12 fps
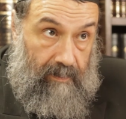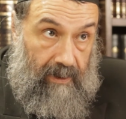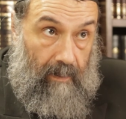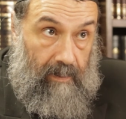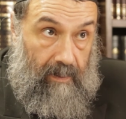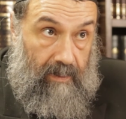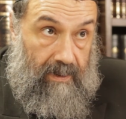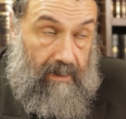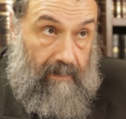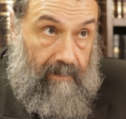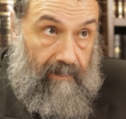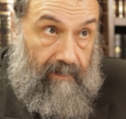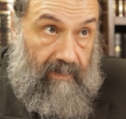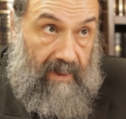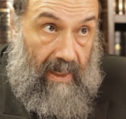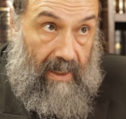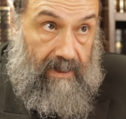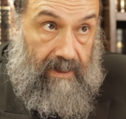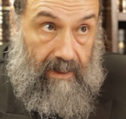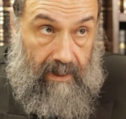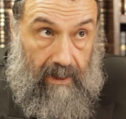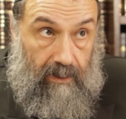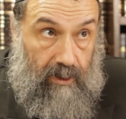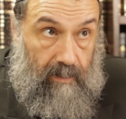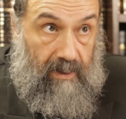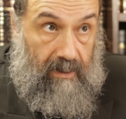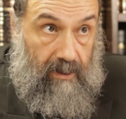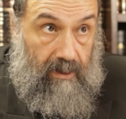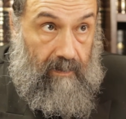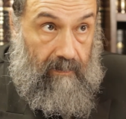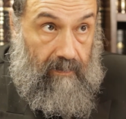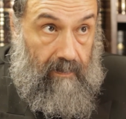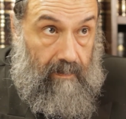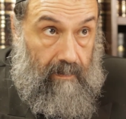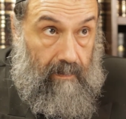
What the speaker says: problems as a KGB chief.